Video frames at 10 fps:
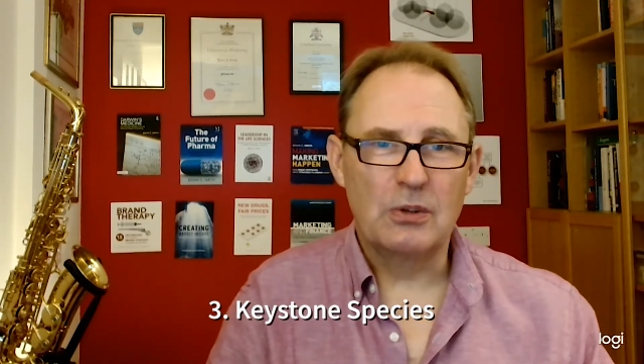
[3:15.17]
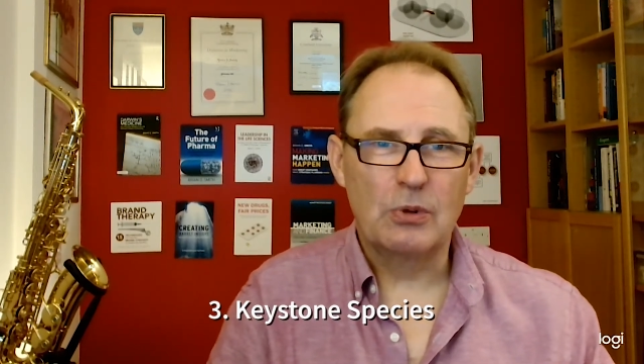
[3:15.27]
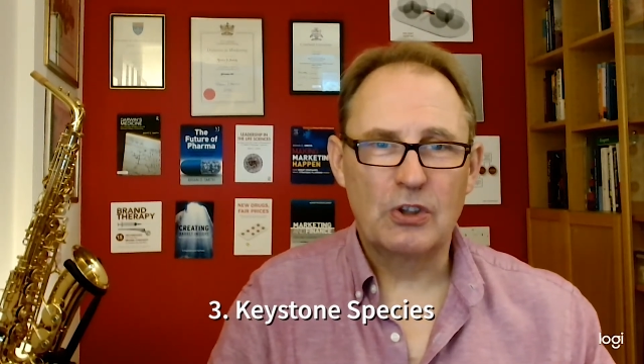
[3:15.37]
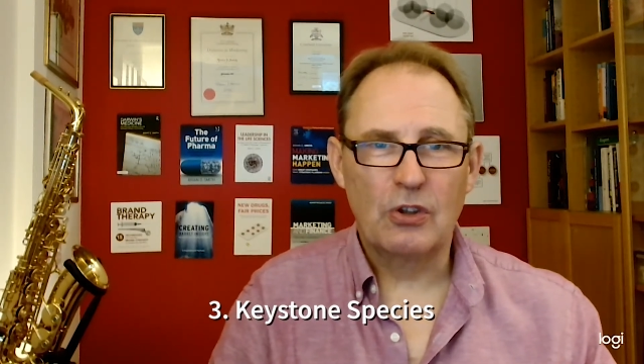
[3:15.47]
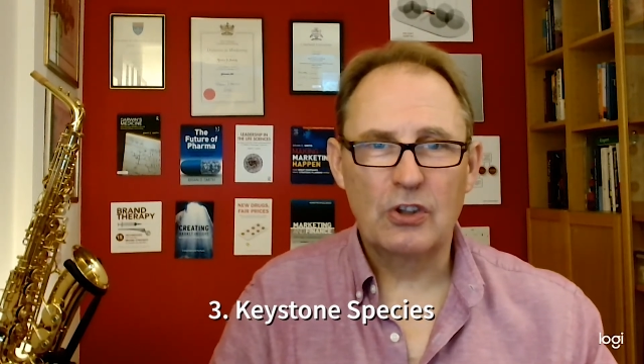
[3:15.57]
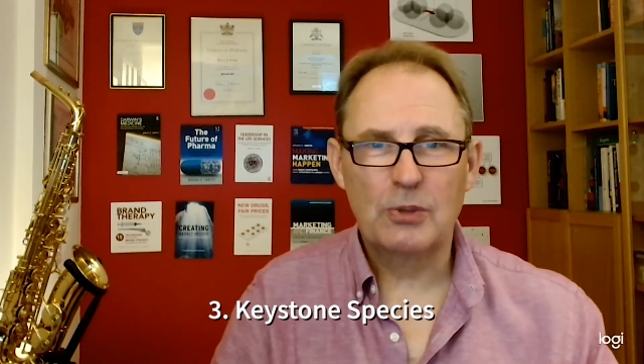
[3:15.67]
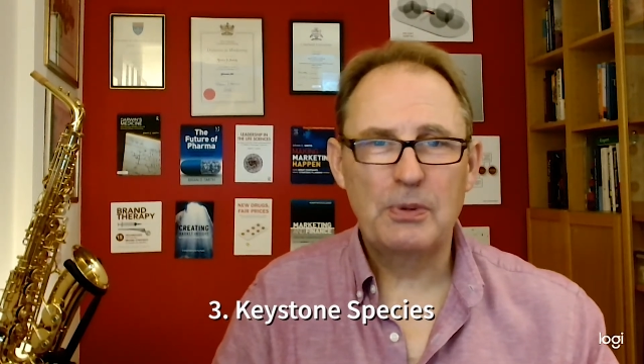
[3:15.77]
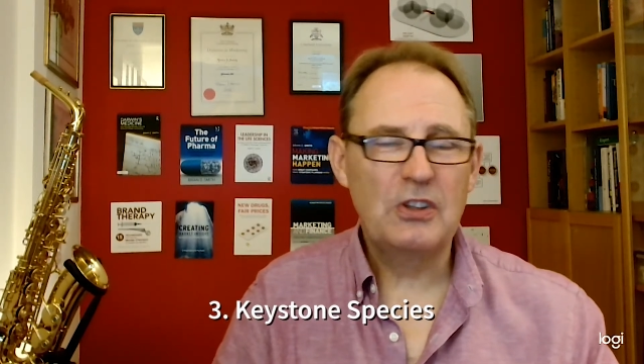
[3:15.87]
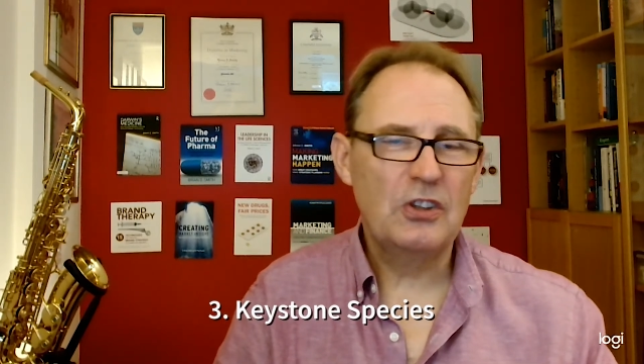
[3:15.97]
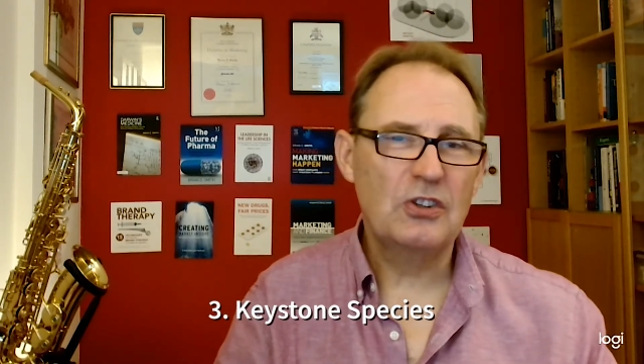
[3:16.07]
which are
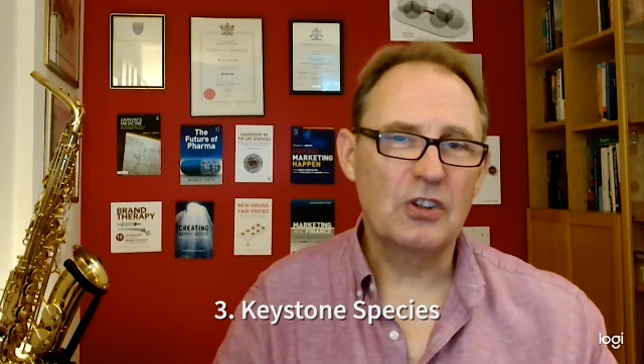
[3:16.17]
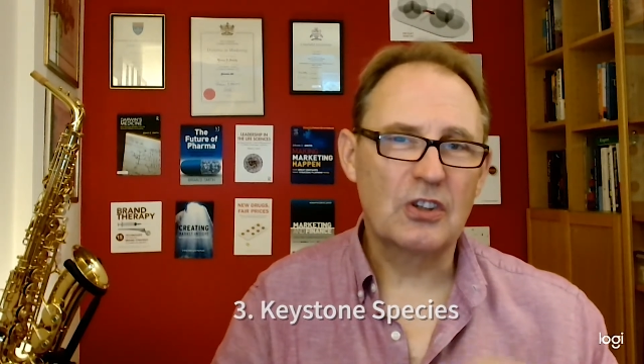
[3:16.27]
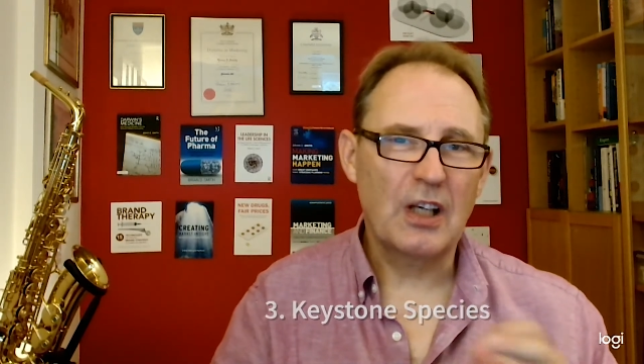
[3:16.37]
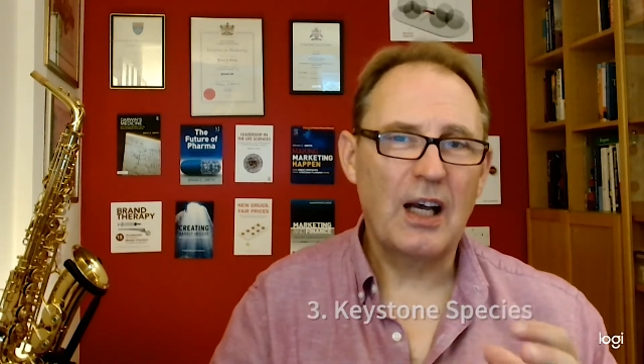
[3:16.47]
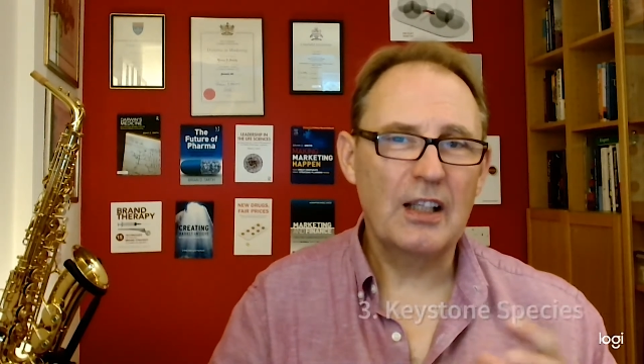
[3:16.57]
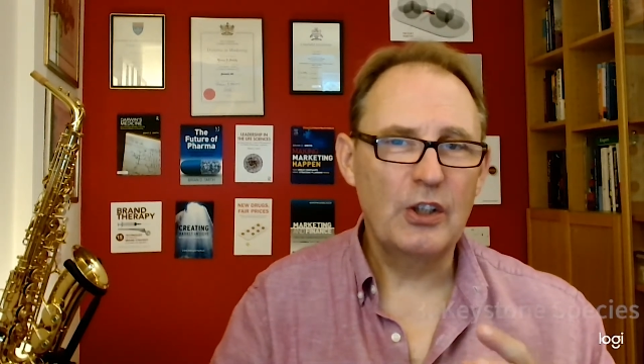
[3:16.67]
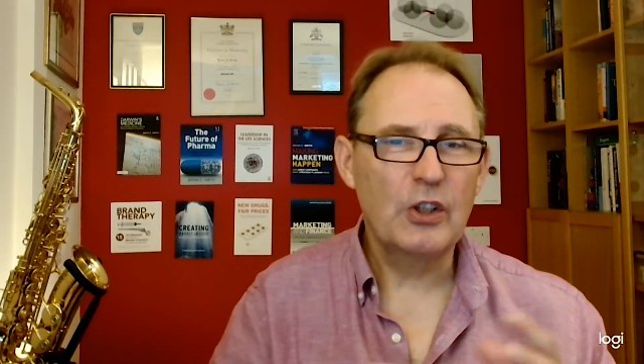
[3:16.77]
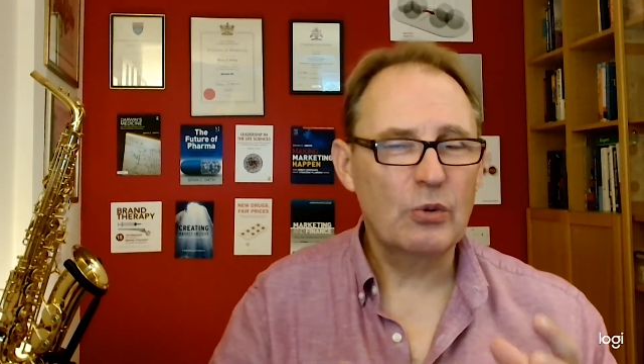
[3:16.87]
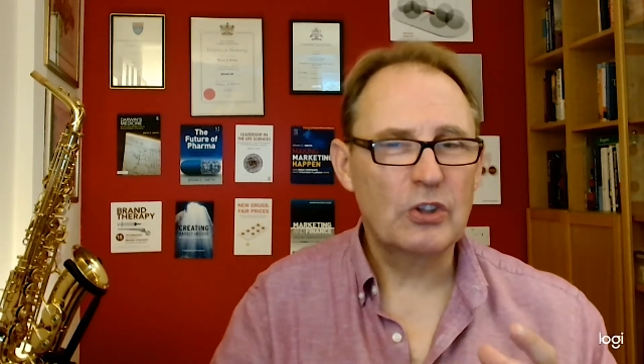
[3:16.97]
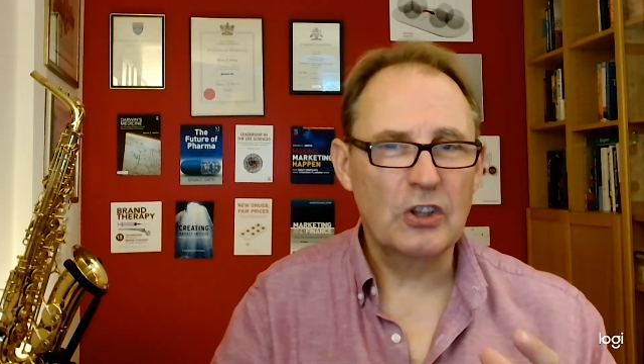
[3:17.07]
species that tie
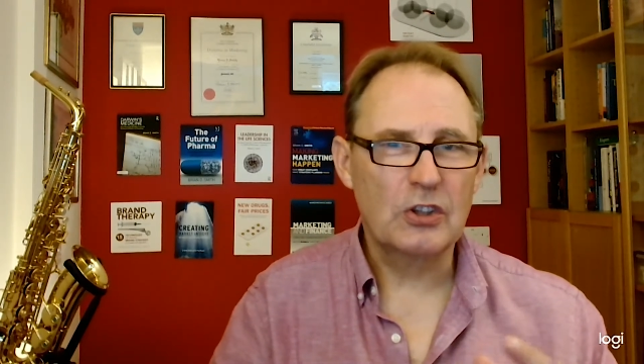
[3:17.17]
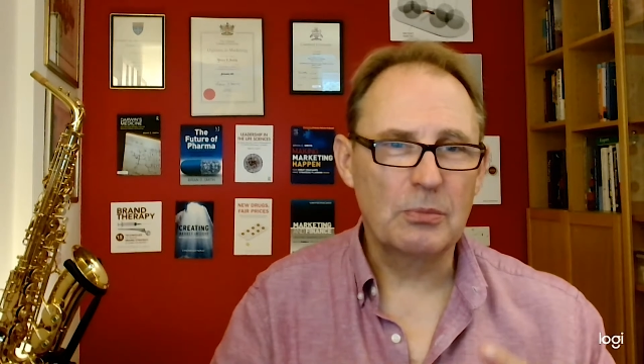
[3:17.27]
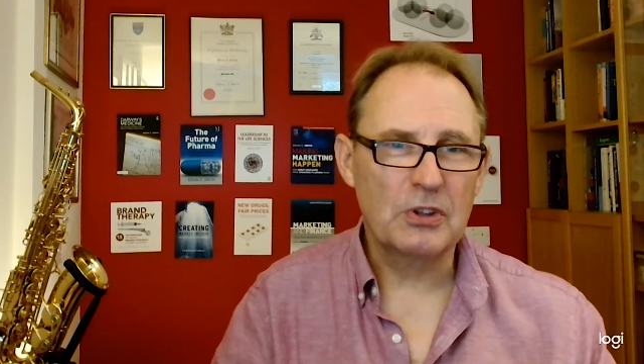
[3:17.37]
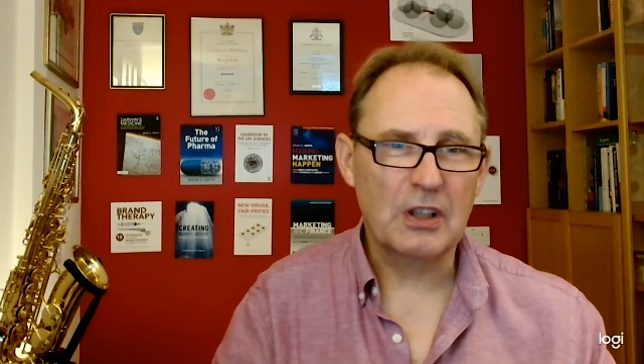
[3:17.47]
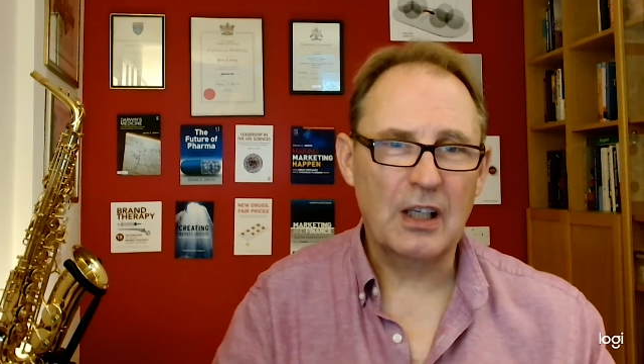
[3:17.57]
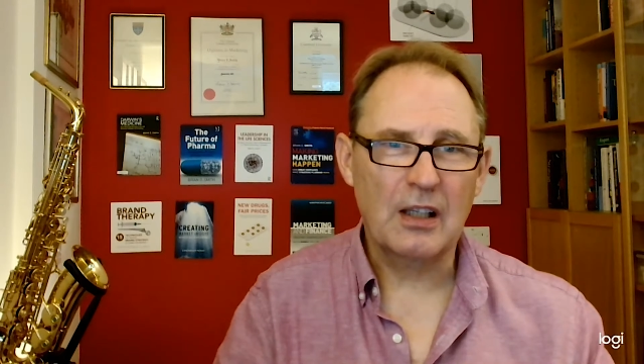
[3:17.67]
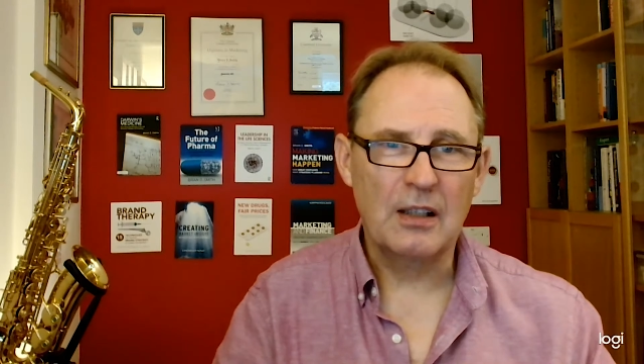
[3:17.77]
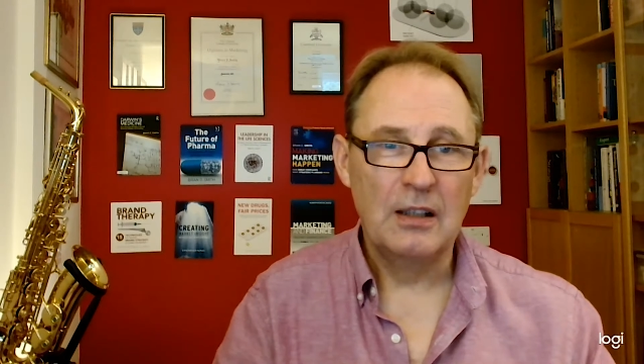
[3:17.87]
ecosystems together.